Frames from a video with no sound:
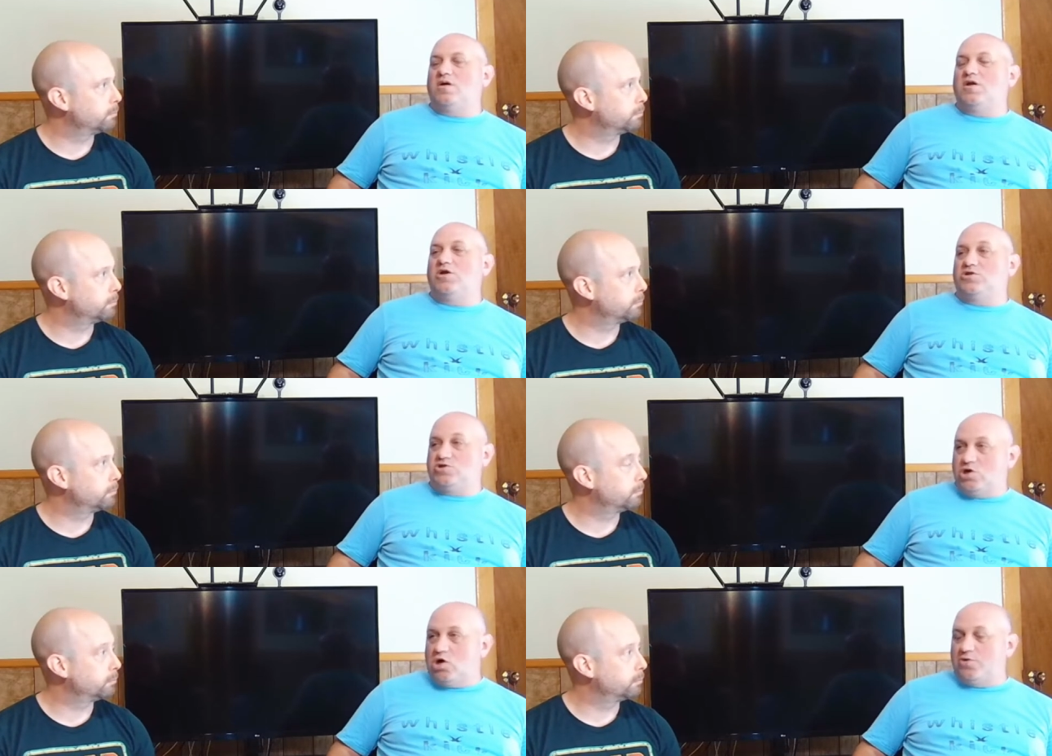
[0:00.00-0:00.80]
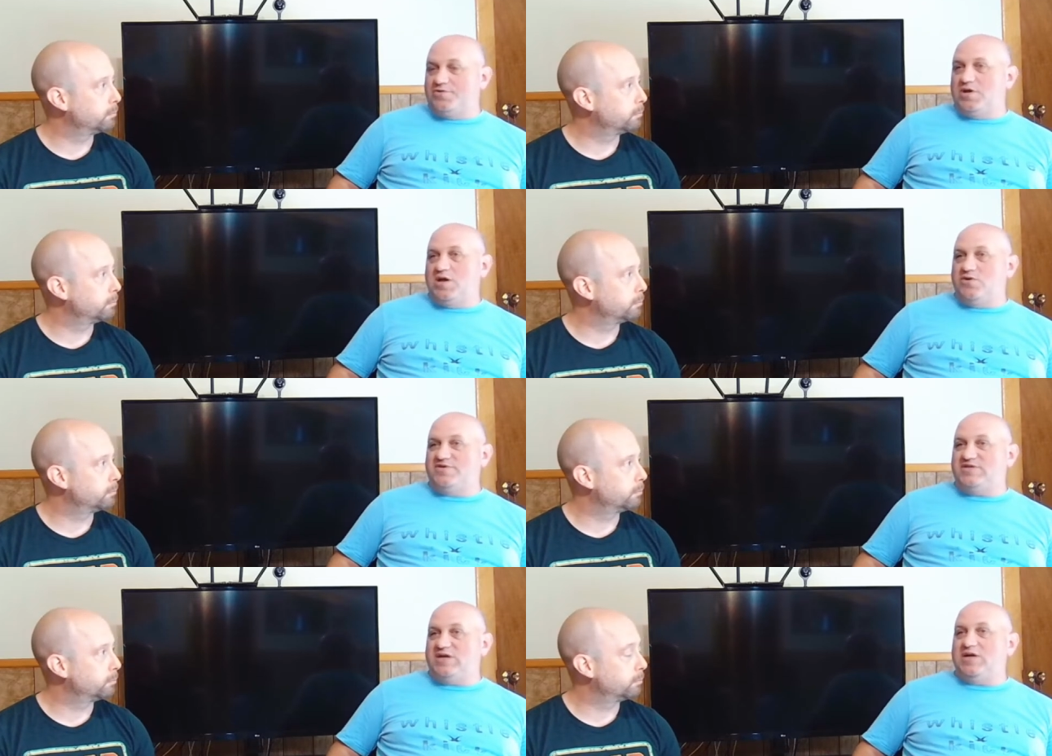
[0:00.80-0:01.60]
Speaker 1: an adult and you
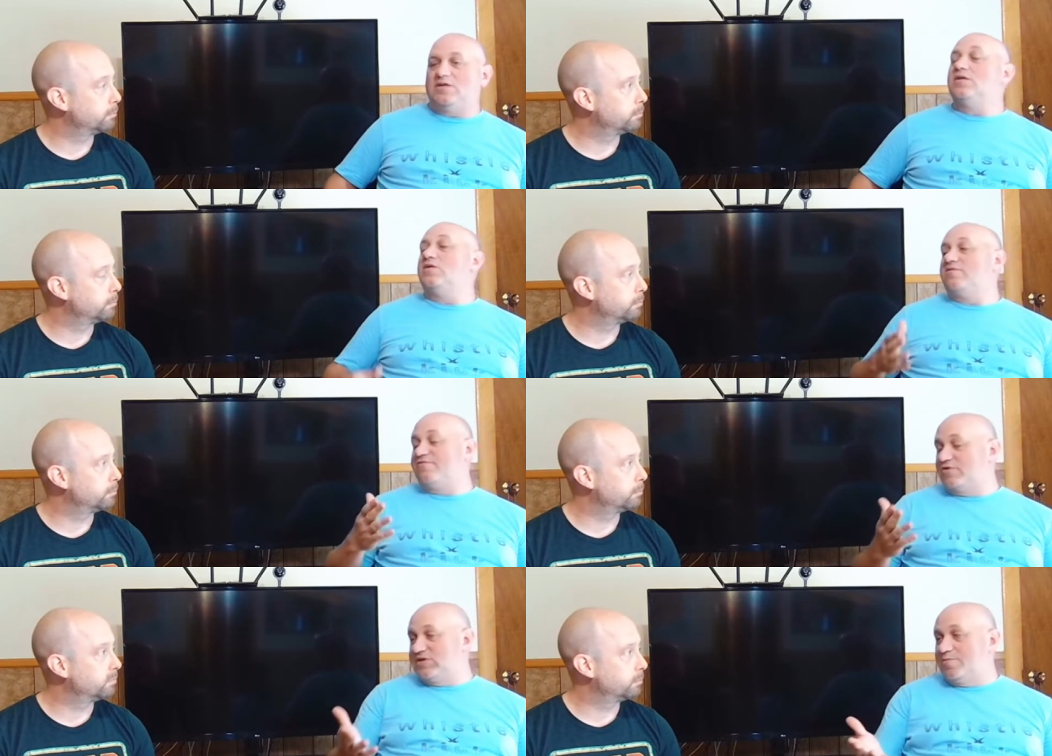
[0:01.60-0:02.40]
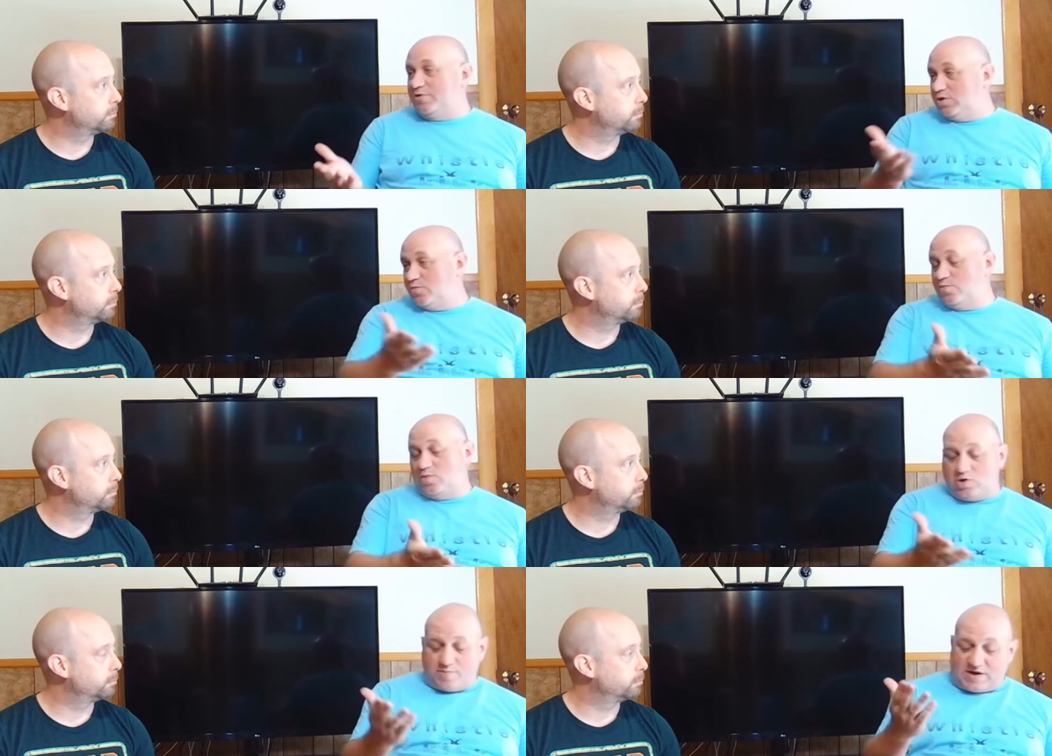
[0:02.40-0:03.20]
see, for example, you
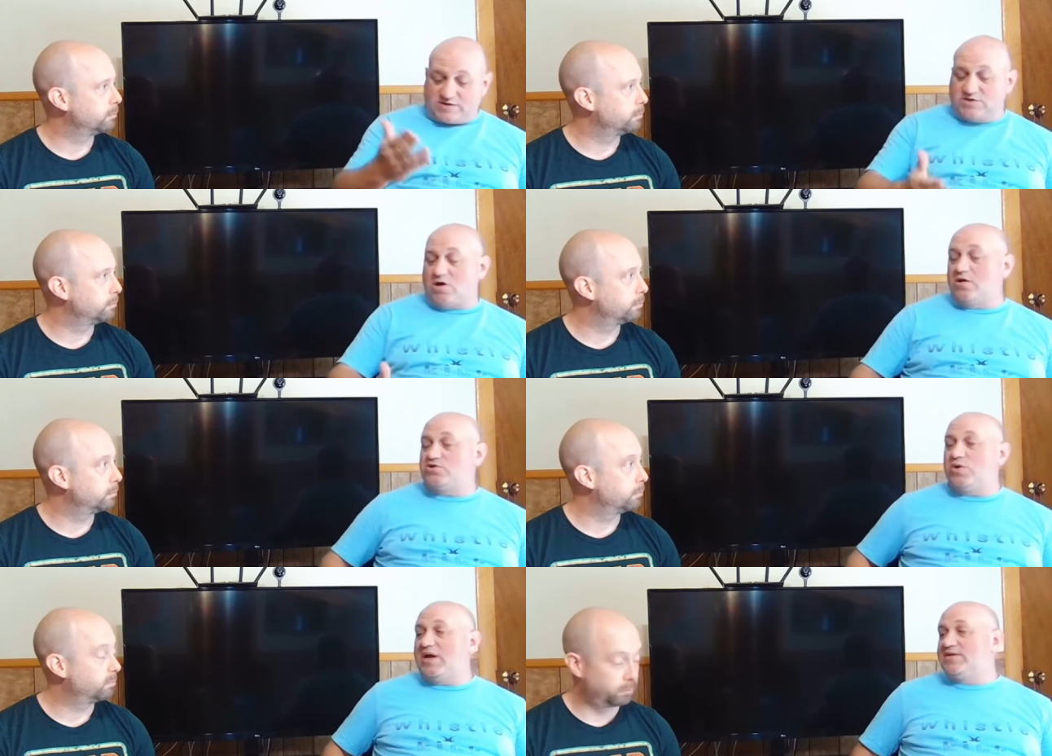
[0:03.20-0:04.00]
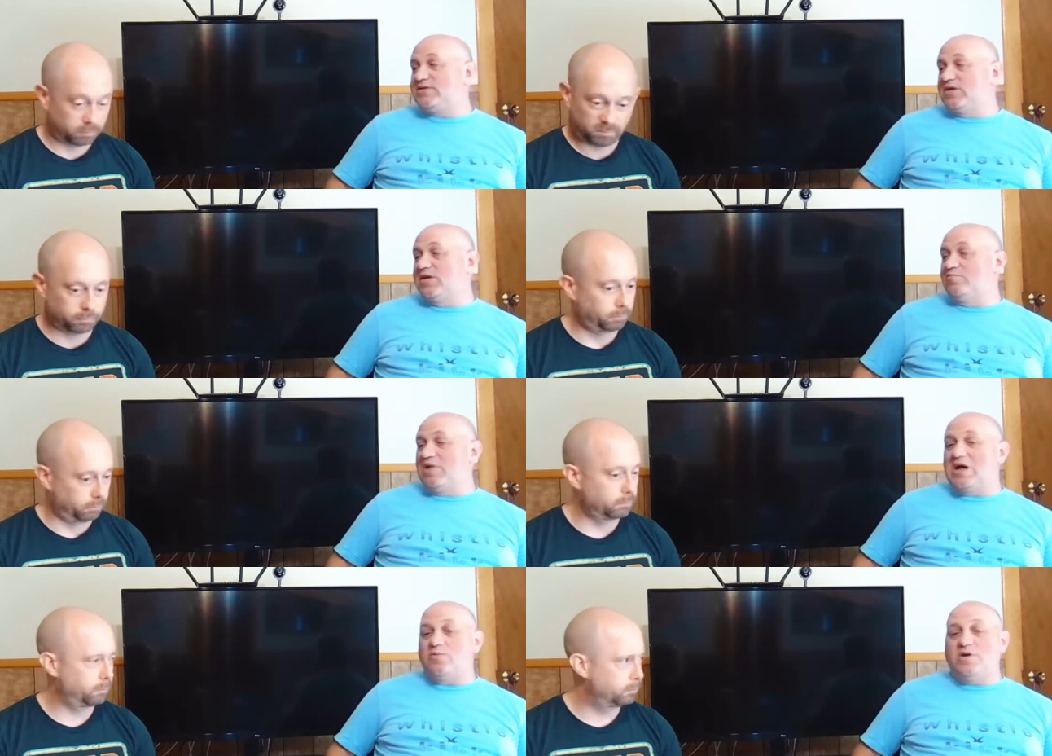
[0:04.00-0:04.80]
will go back to Scarlett Johansson in
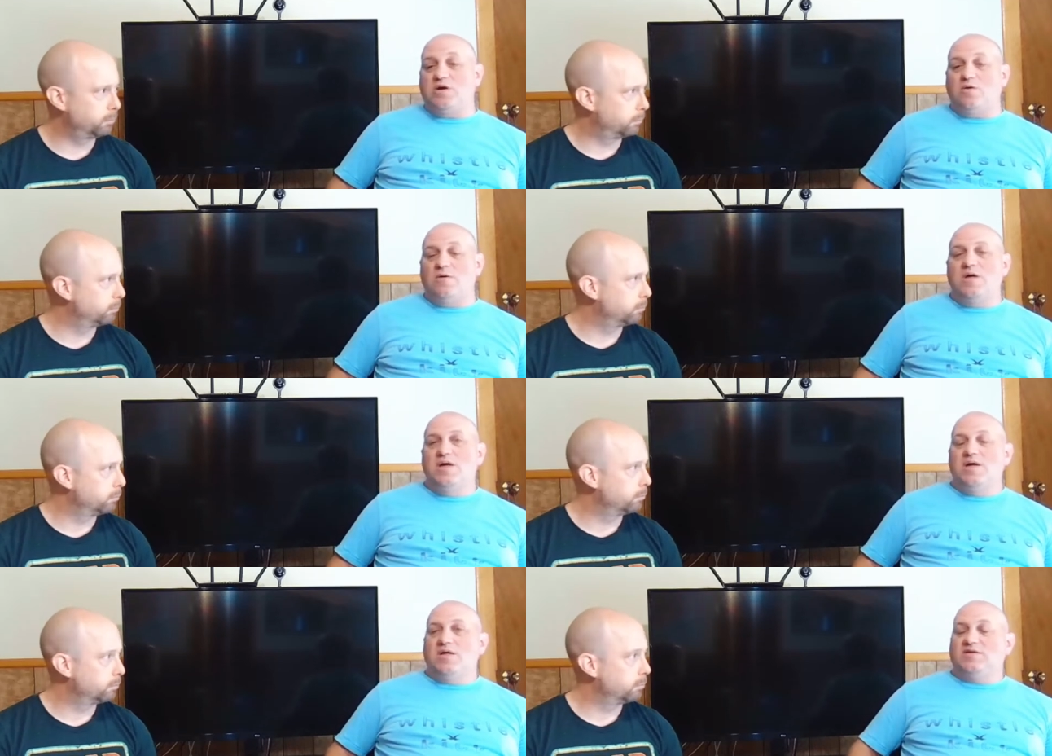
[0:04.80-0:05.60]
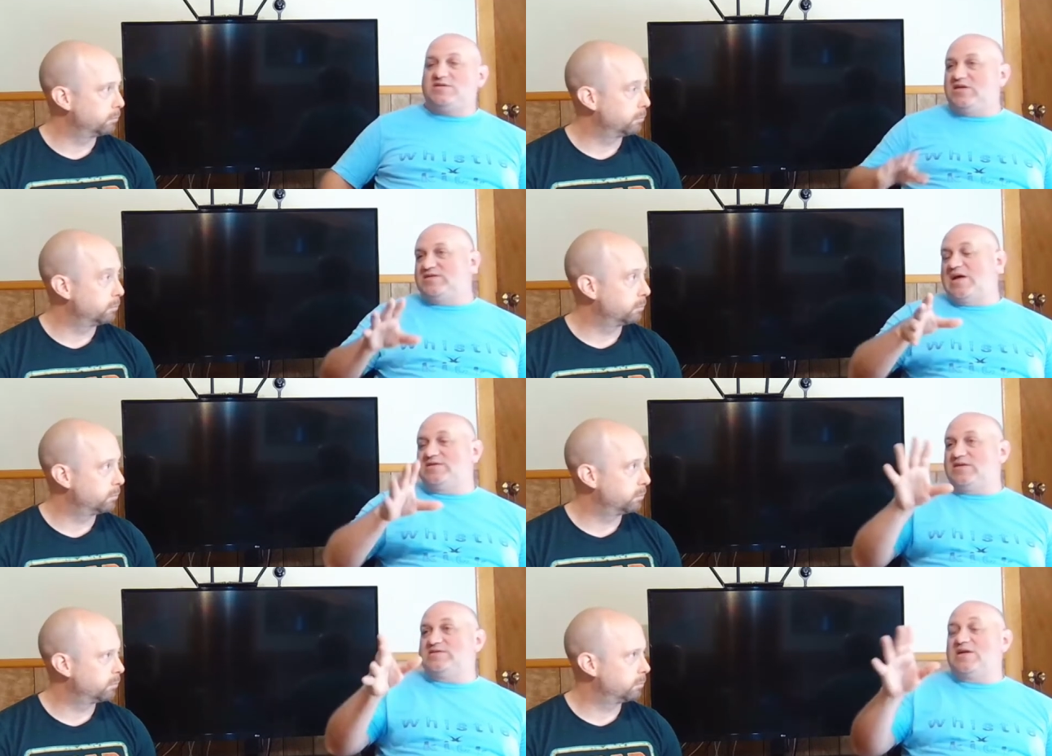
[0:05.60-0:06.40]
Black Widow, sees that
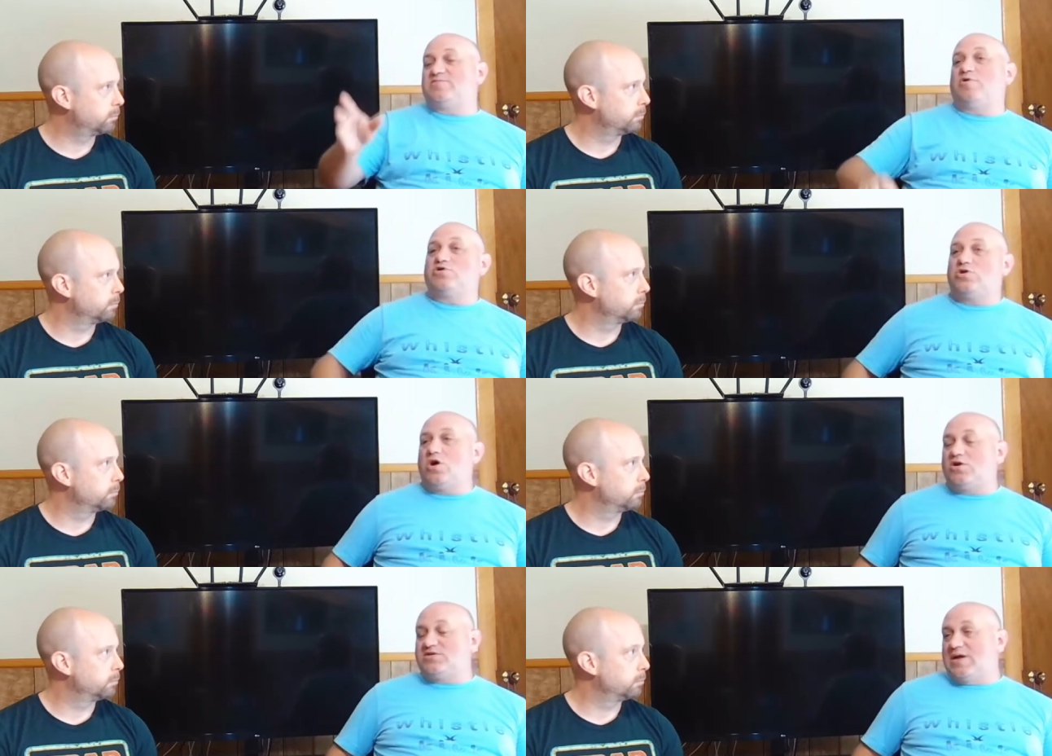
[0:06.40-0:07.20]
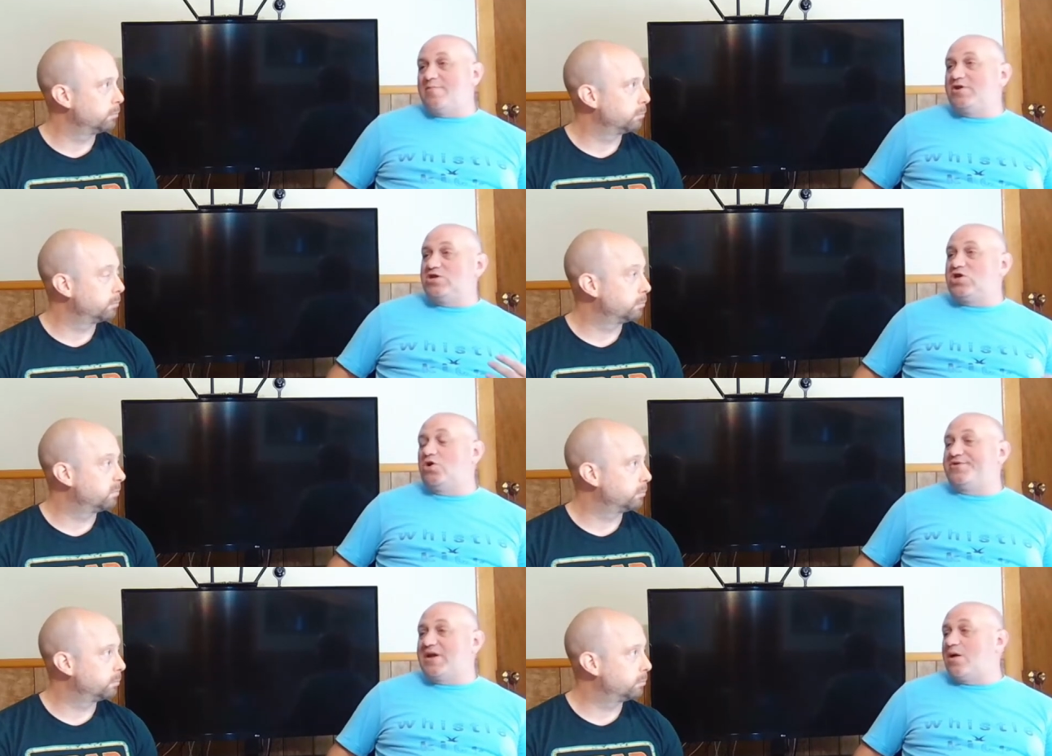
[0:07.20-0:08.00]
and says, that's martial arts, and I'm an
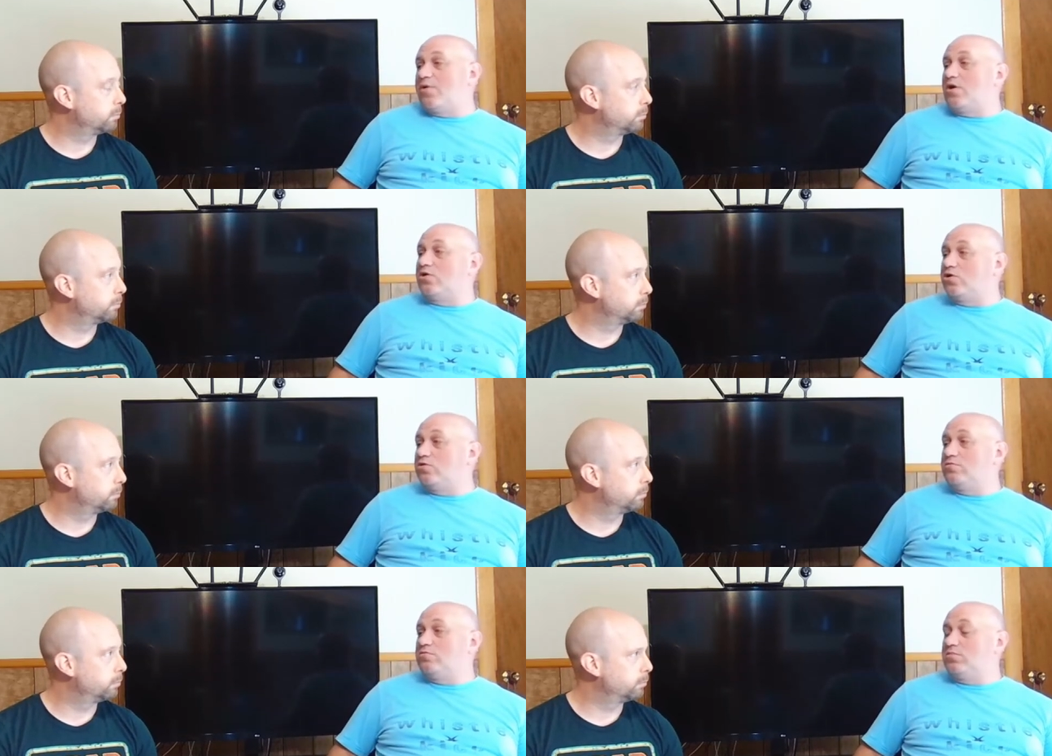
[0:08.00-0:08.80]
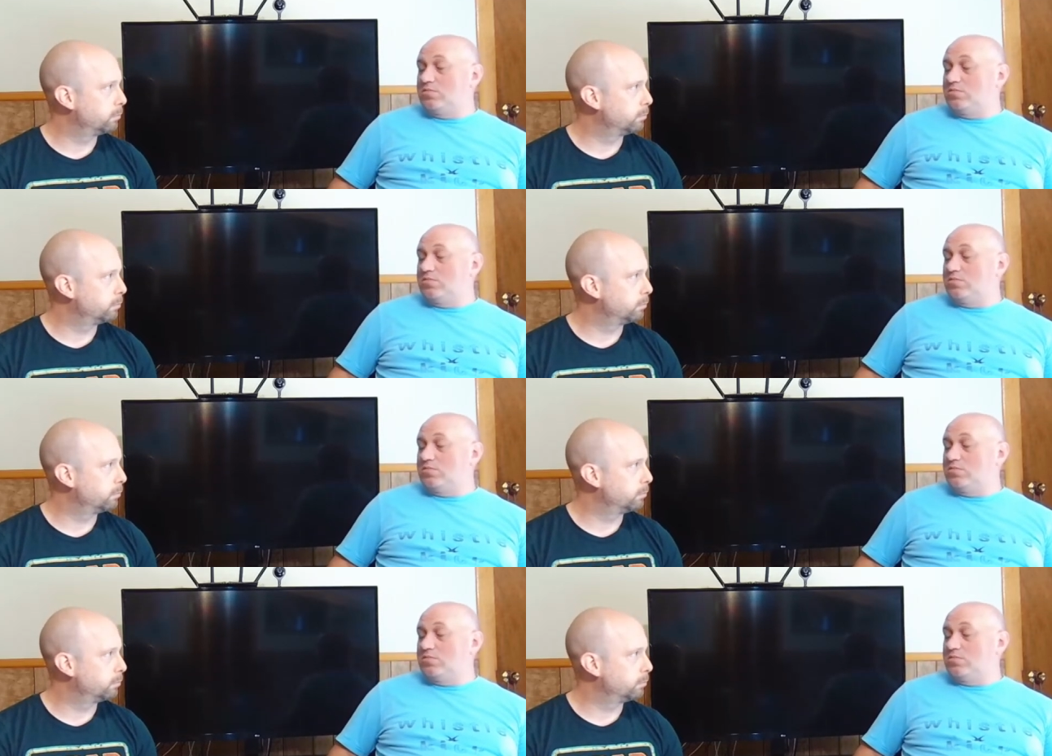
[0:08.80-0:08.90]
adult and I want to learn,